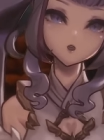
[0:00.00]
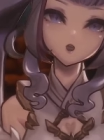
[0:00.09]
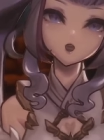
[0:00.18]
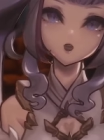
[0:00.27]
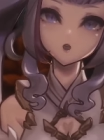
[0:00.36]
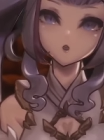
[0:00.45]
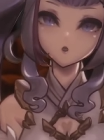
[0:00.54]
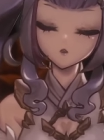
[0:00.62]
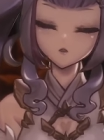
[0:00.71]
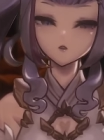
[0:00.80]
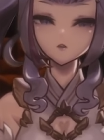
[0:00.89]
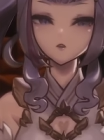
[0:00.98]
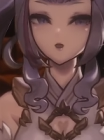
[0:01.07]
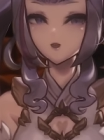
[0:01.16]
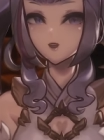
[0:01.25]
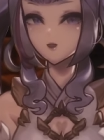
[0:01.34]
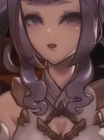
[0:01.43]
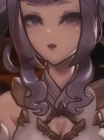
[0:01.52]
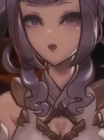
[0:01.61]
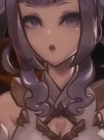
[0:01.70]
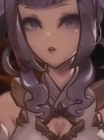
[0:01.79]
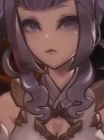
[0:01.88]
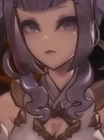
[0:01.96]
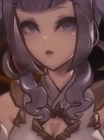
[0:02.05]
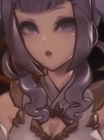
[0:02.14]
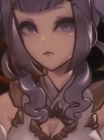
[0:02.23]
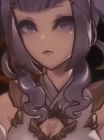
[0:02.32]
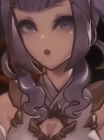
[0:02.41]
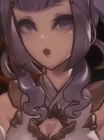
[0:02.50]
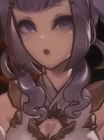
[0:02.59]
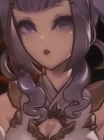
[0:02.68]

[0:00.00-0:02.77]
and all of the scents that you could smell.